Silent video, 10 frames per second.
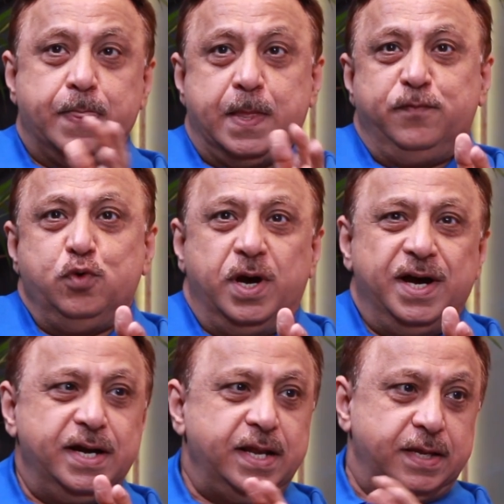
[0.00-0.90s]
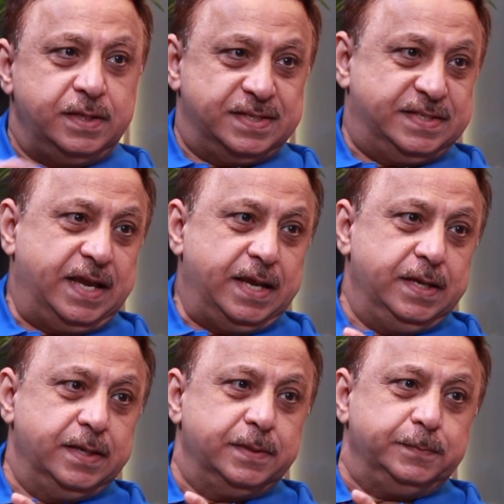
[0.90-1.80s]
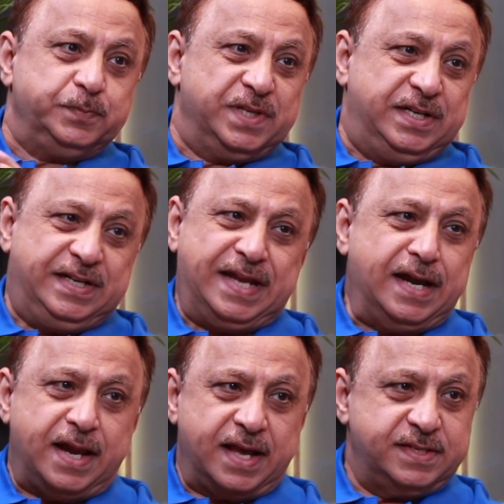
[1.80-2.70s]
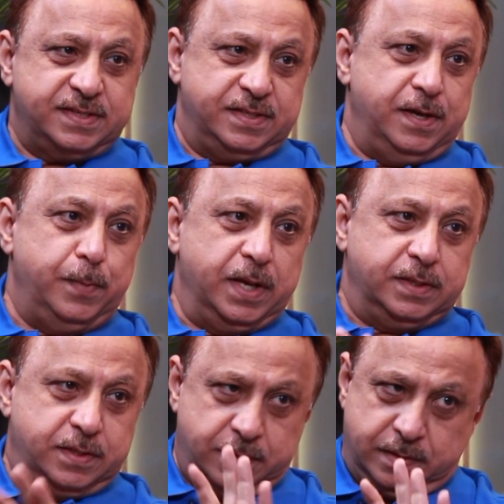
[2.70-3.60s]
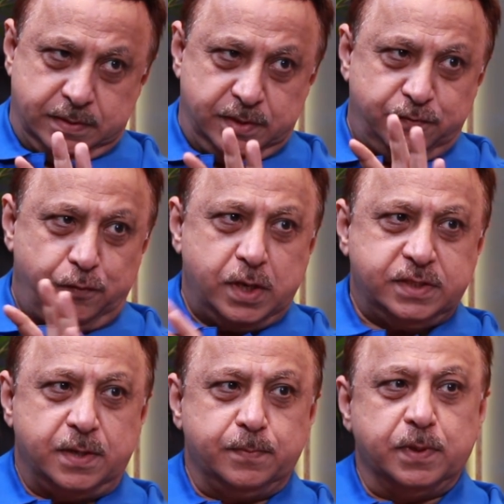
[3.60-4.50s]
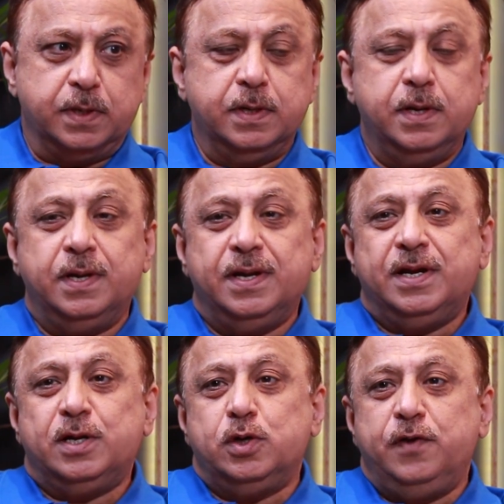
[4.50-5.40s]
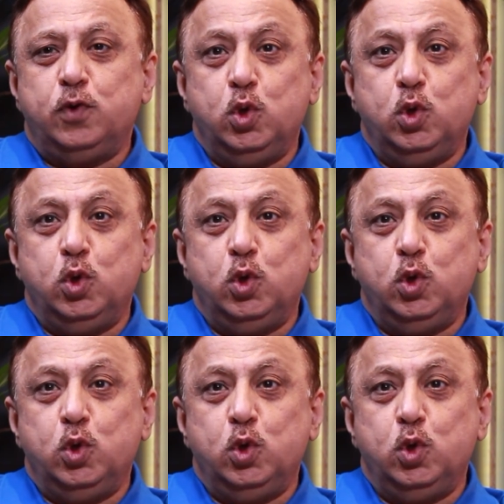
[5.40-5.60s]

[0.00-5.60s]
if you are earning, say, 10 lakhs a month, just for example, if you